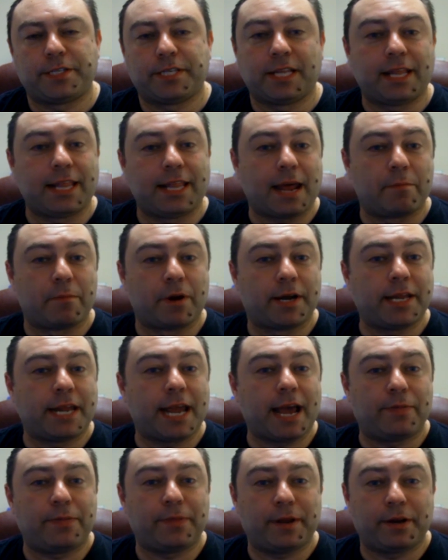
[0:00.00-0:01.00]
still a lot of money
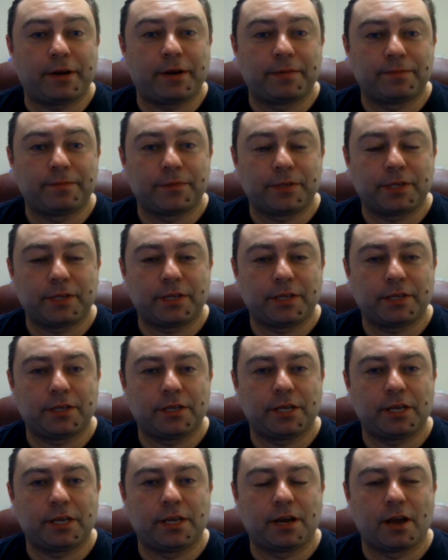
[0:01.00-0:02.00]
out there,
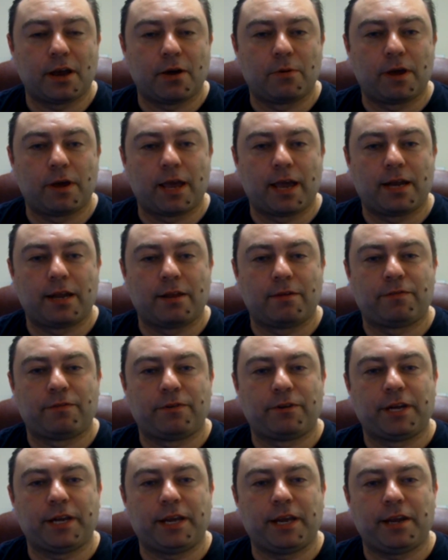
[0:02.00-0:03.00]
you know, and if
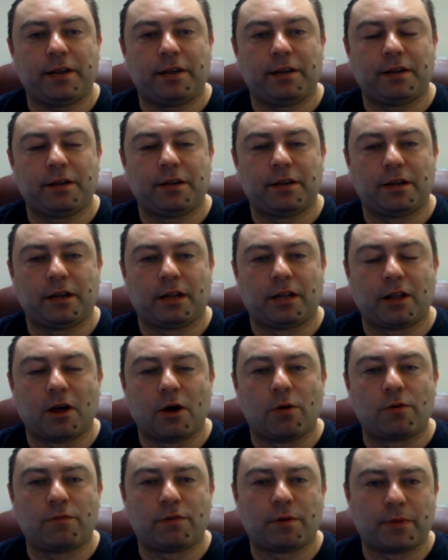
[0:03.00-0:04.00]
you need a
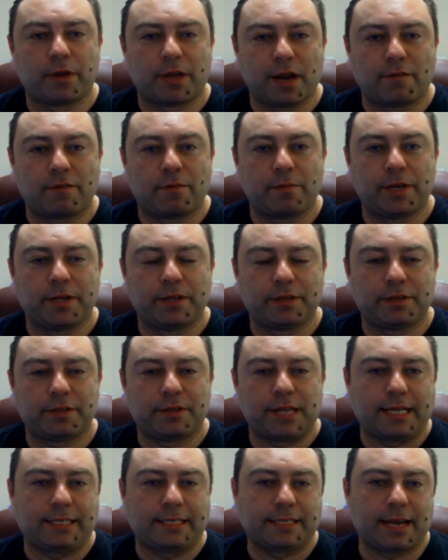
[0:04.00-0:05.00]
loan from the government,
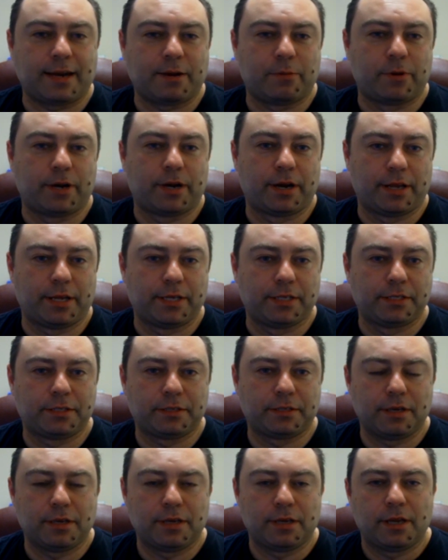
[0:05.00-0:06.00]
that's kind of what it
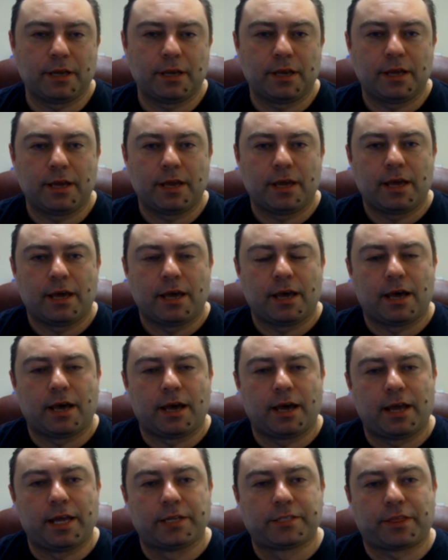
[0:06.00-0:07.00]
is.
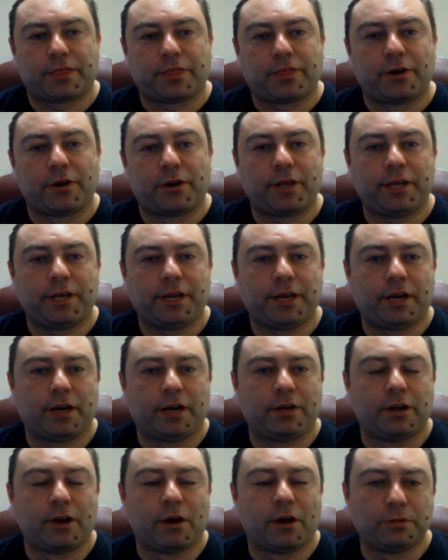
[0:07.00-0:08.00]
It's a
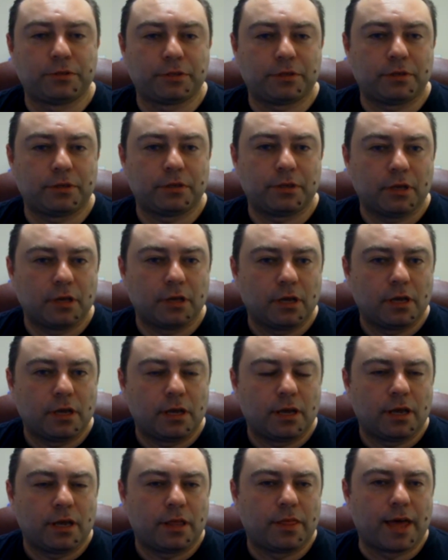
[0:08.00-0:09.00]
30-year note.
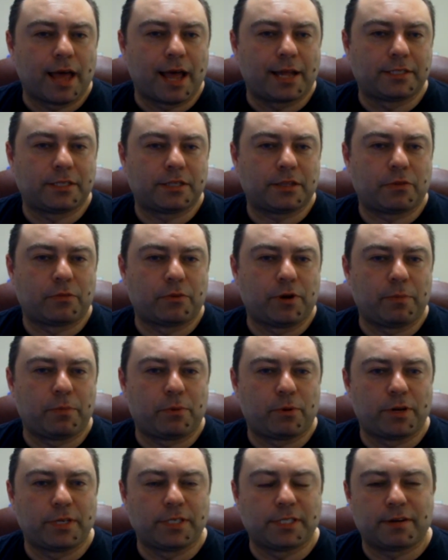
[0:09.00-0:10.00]
That's
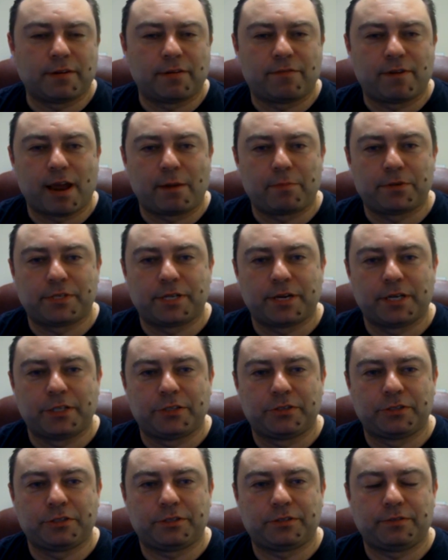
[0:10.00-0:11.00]
3.75%
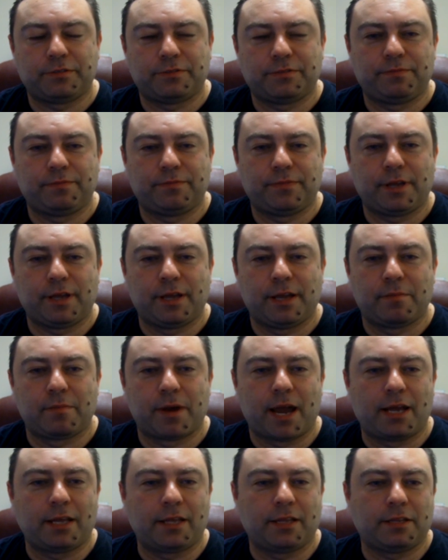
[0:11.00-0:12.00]
interest. In
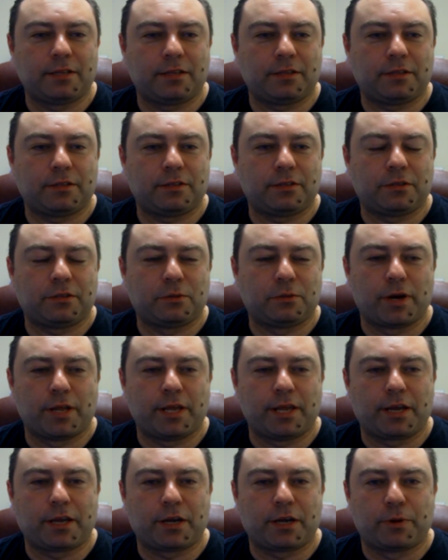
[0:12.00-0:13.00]
my
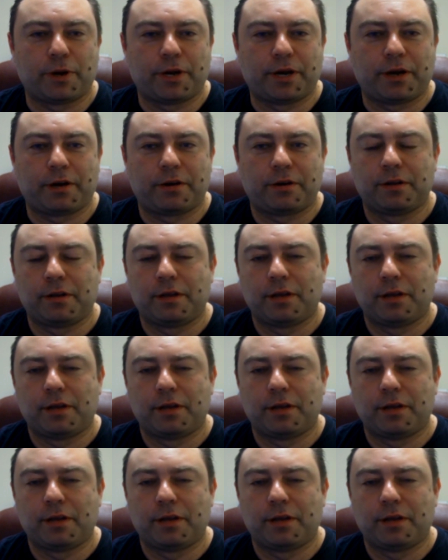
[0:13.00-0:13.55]
20-year career